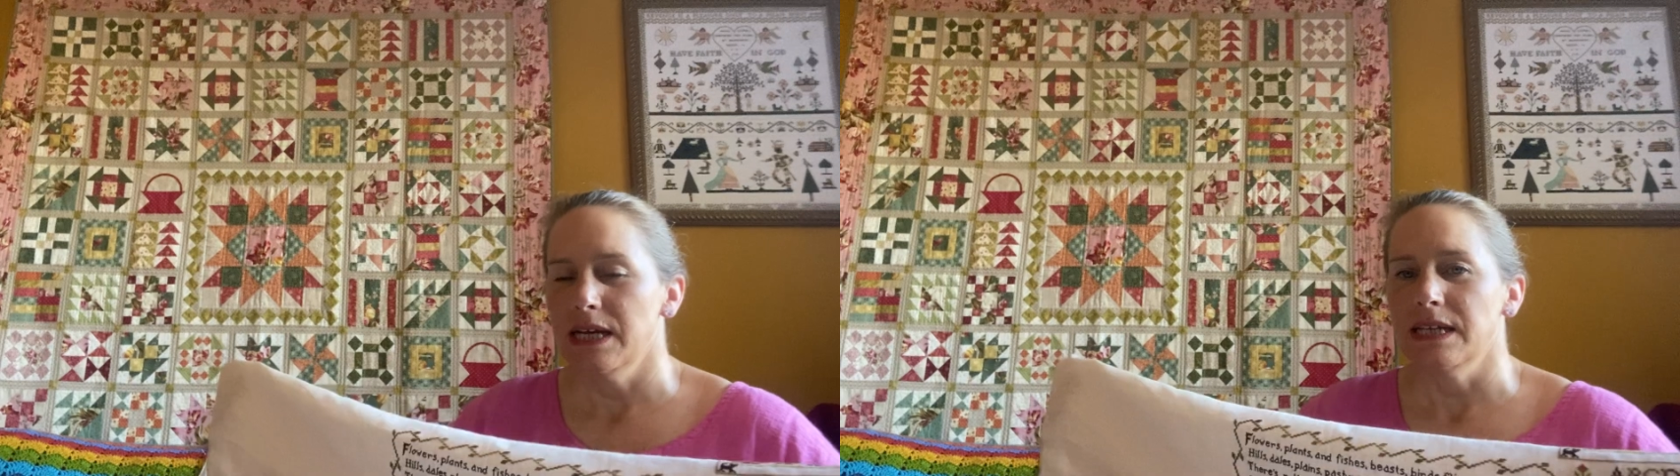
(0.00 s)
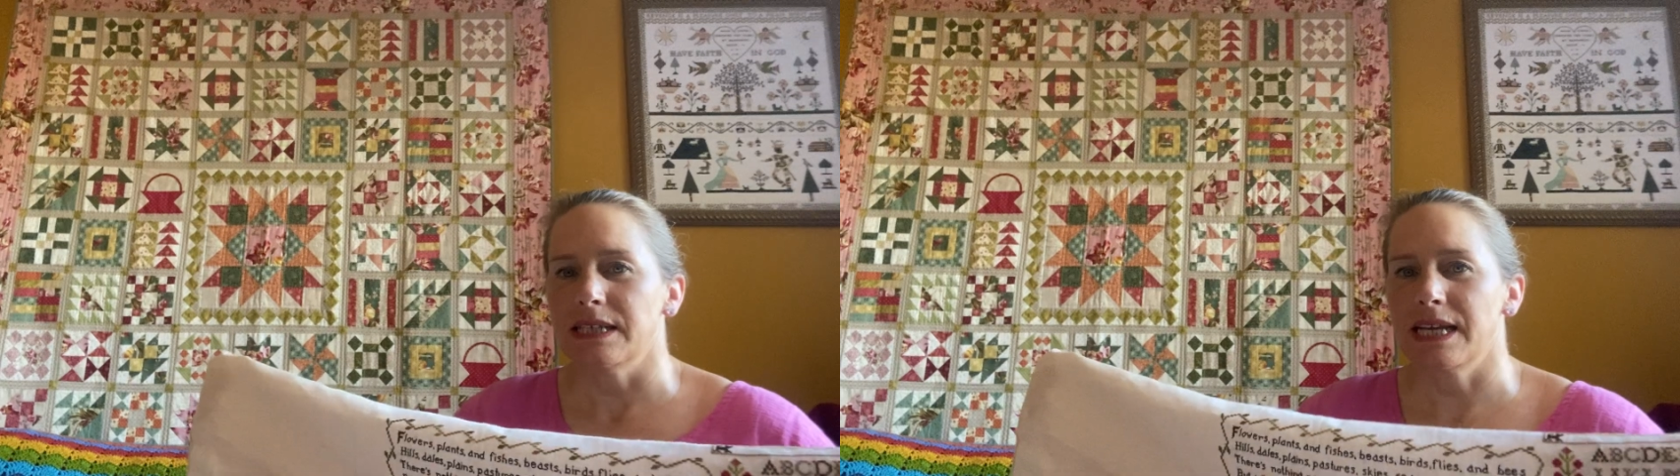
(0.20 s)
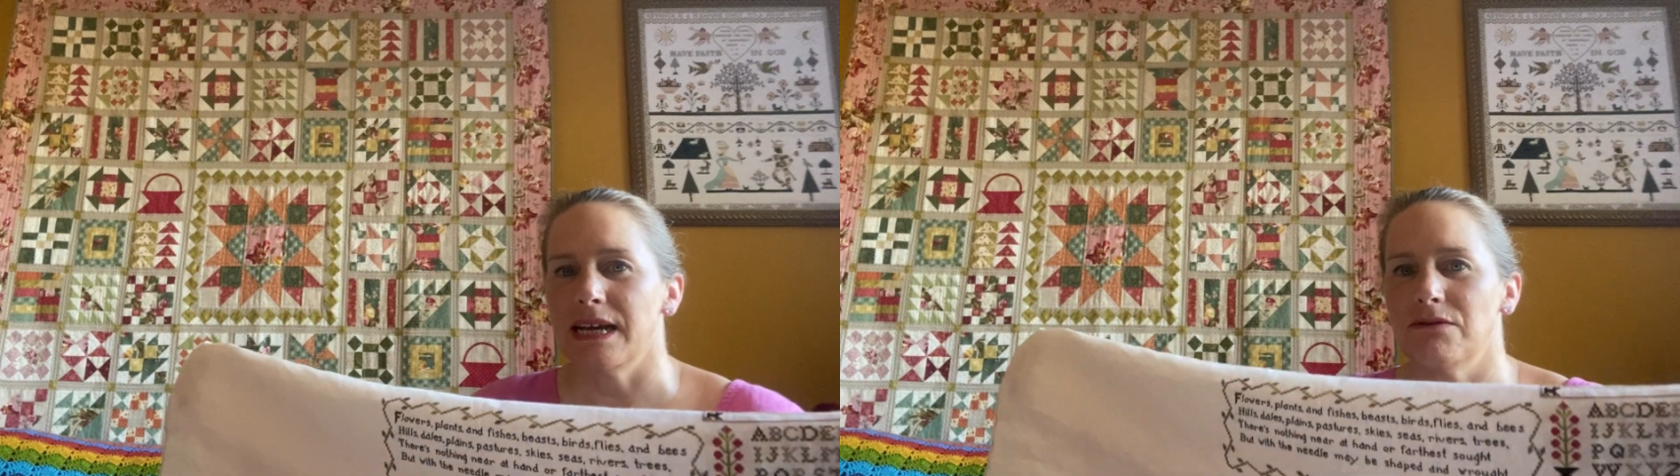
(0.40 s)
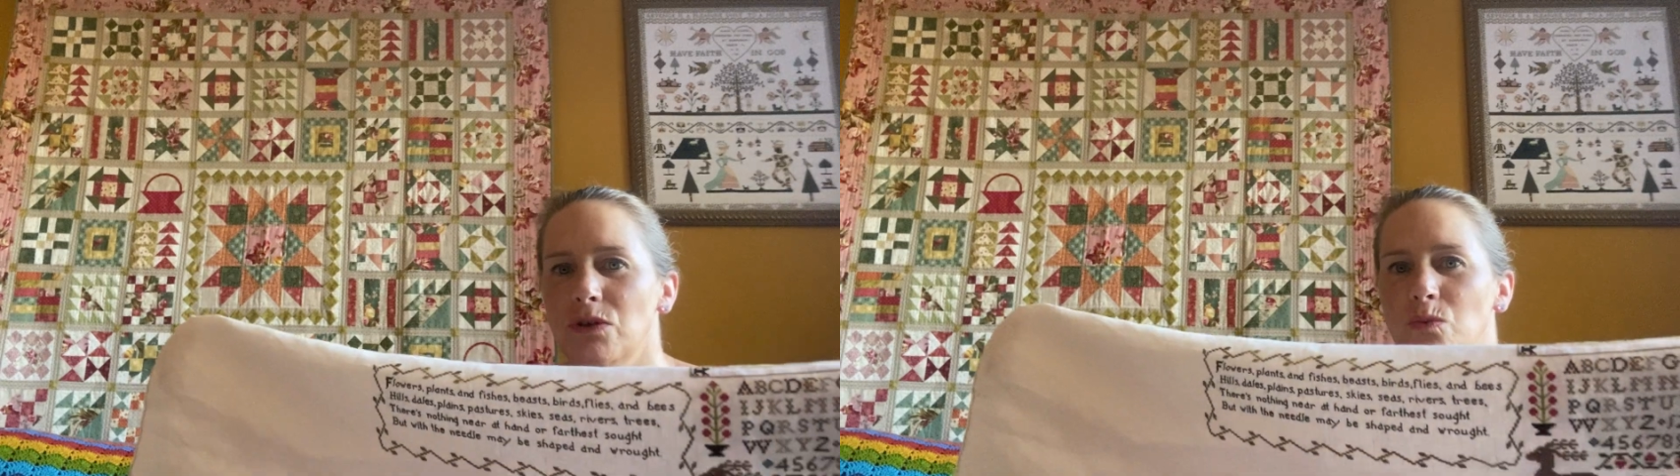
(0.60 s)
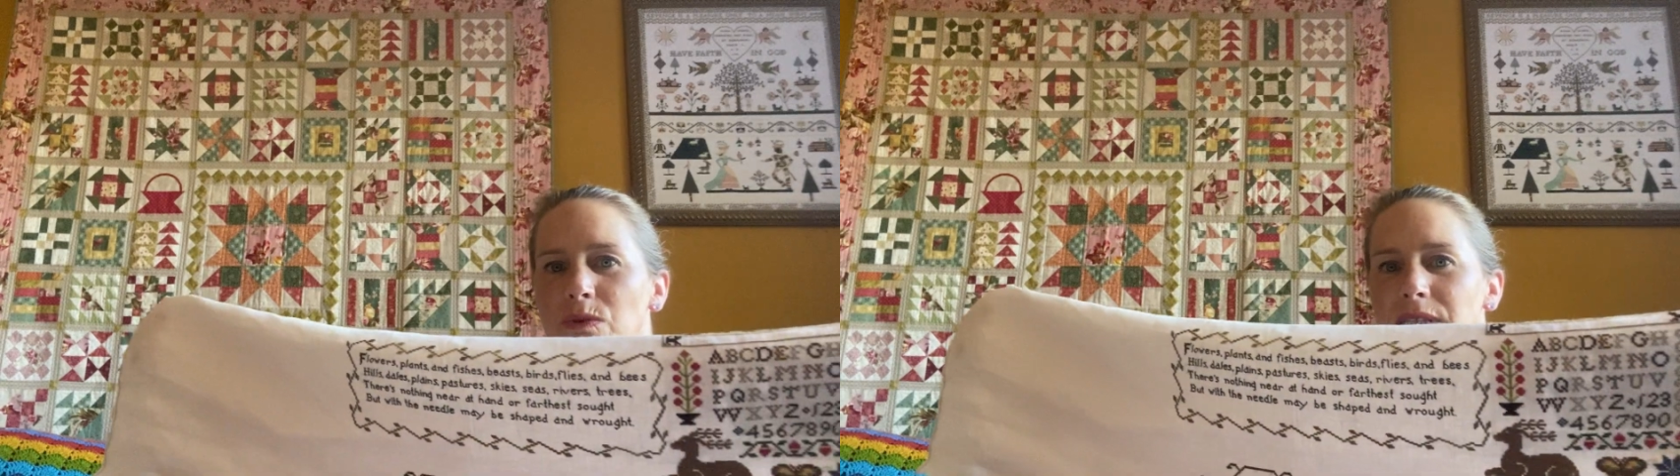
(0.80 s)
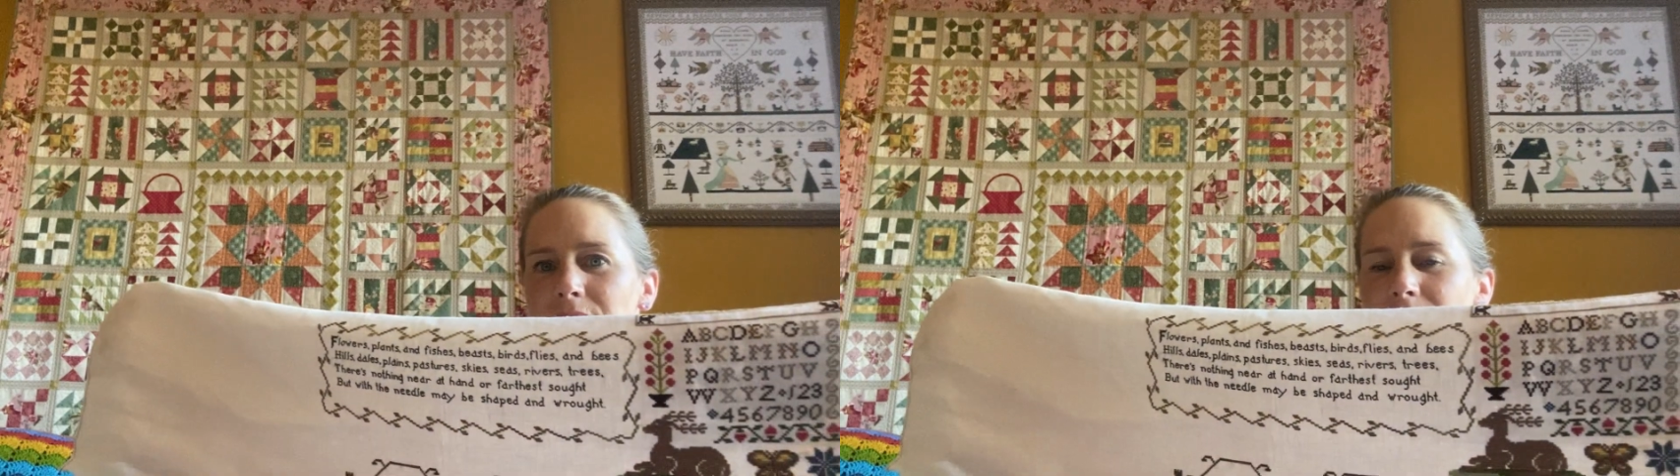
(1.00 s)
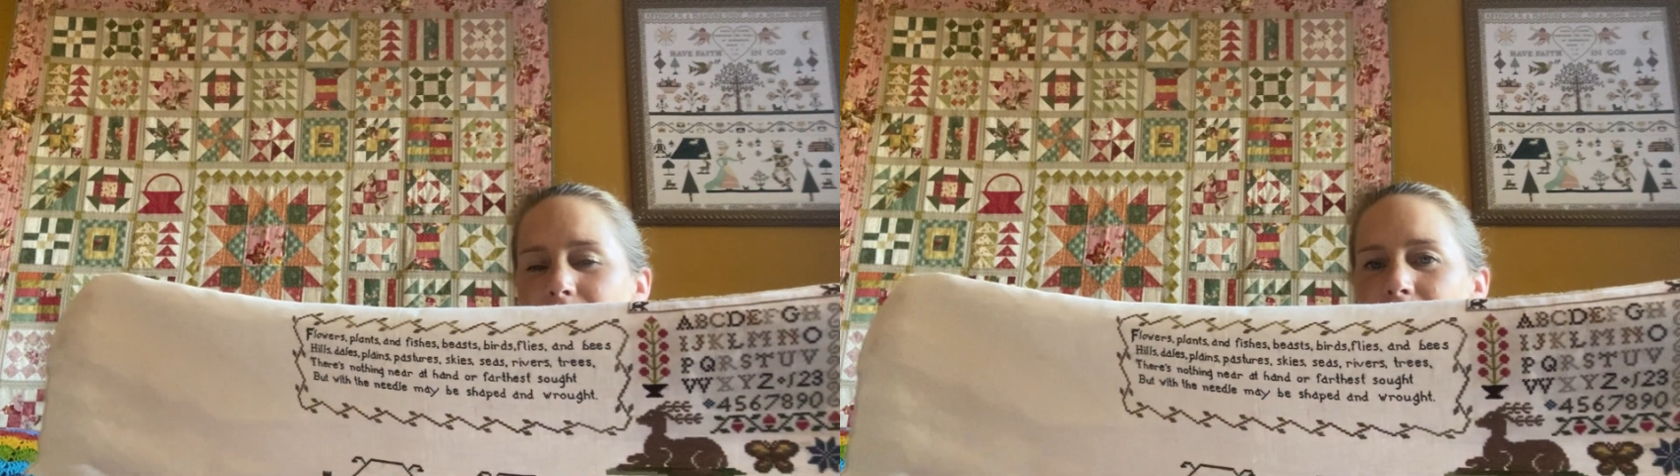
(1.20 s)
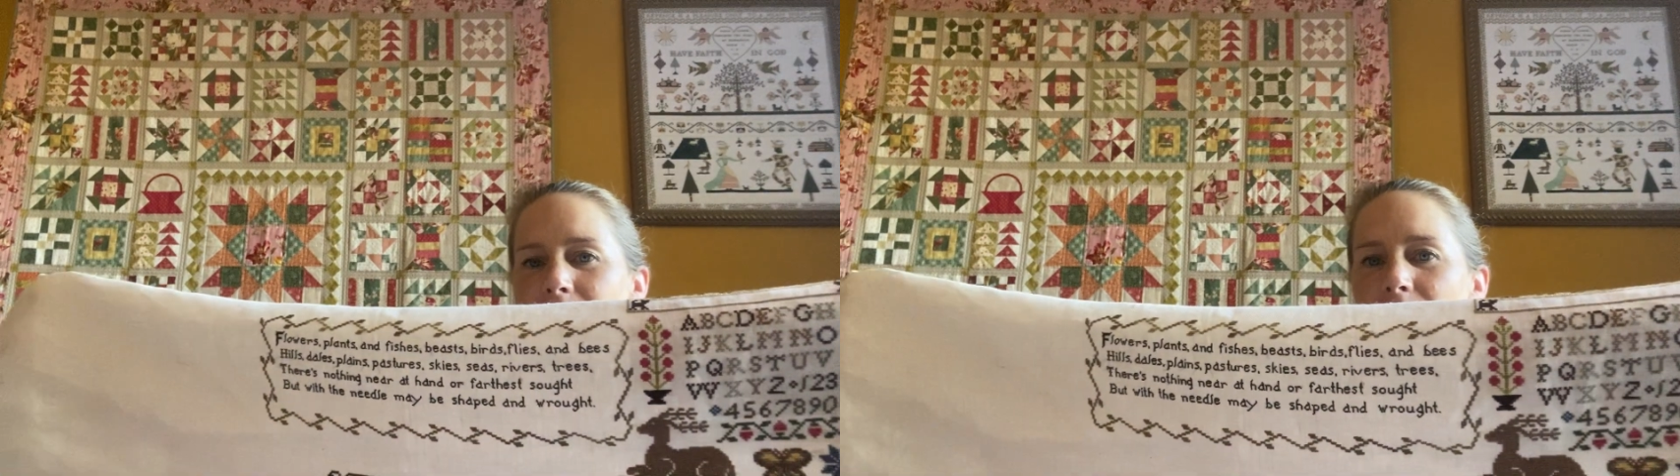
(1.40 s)
to carry on with it.
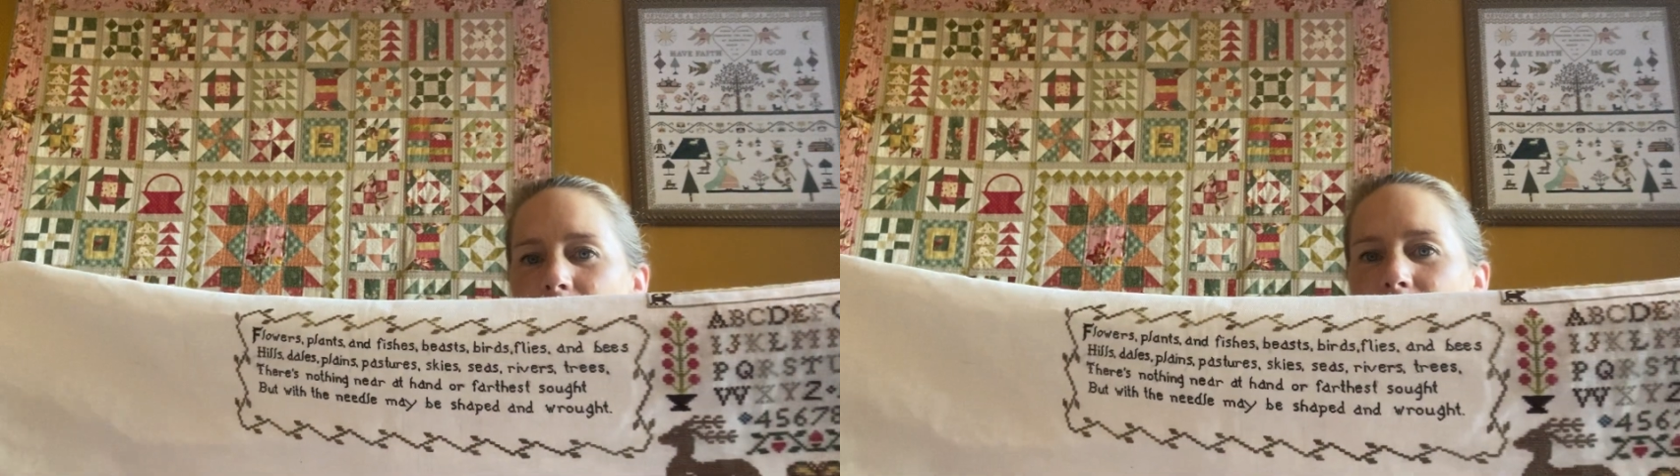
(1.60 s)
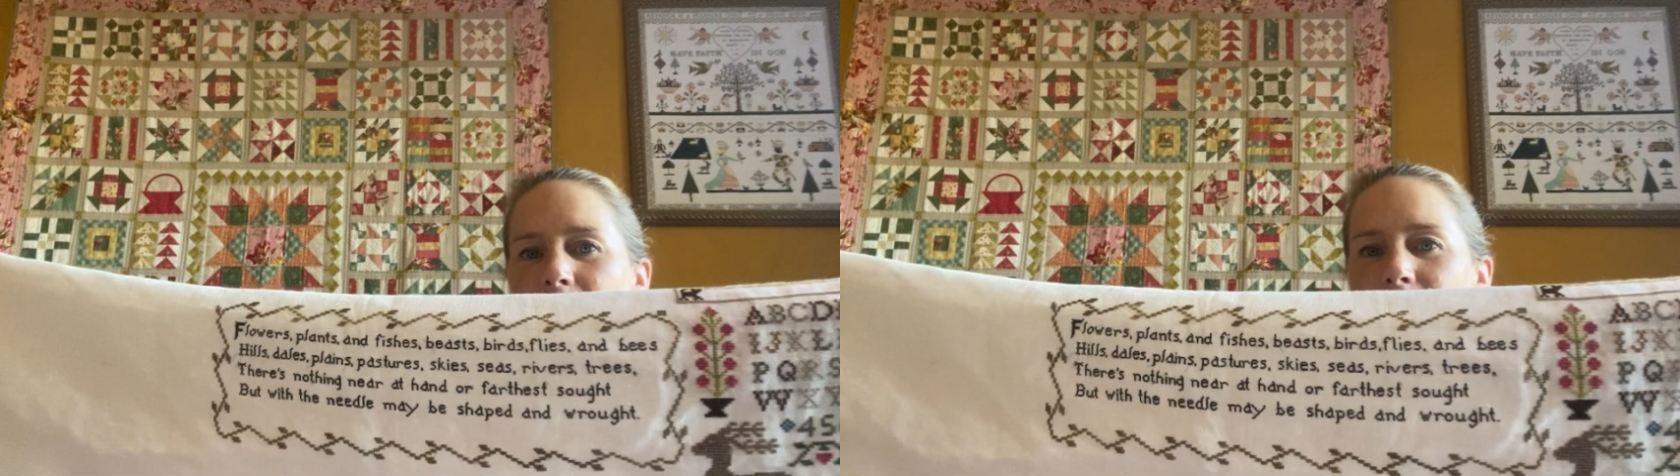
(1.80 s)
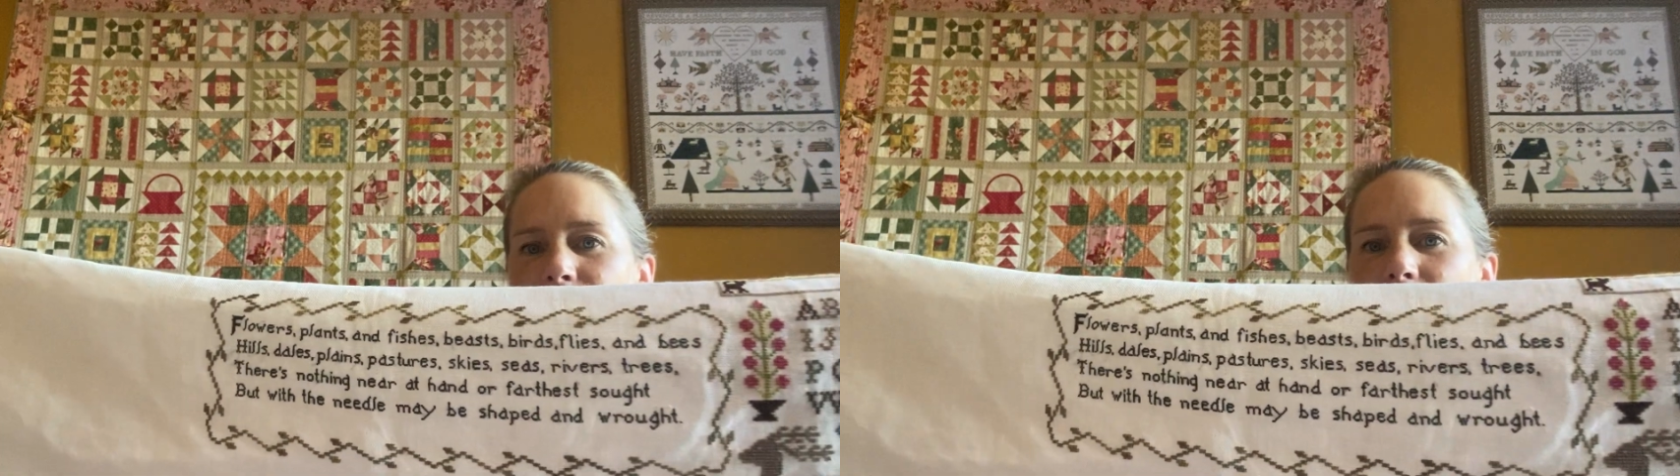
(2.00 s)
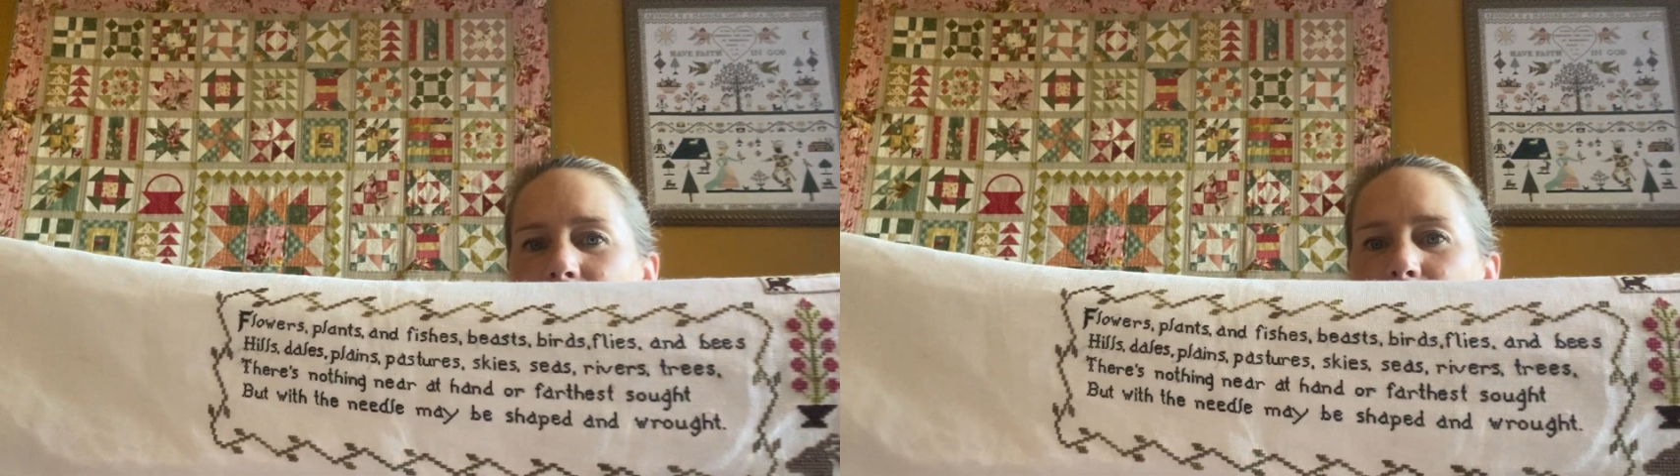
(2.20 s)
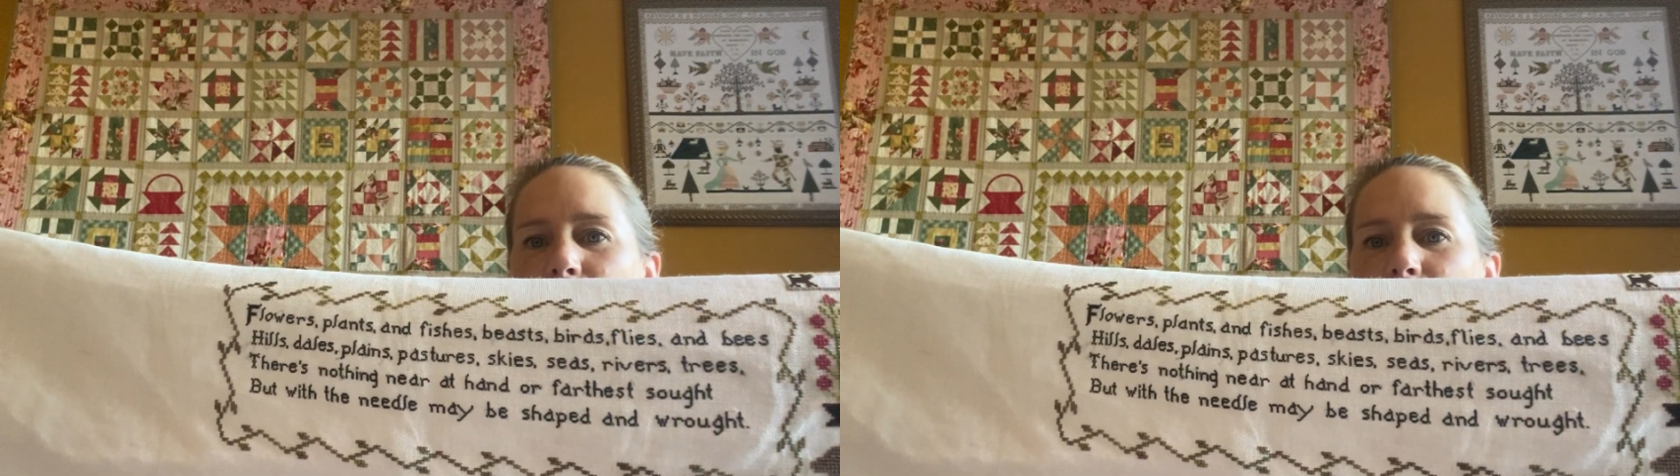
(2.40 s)
And I have done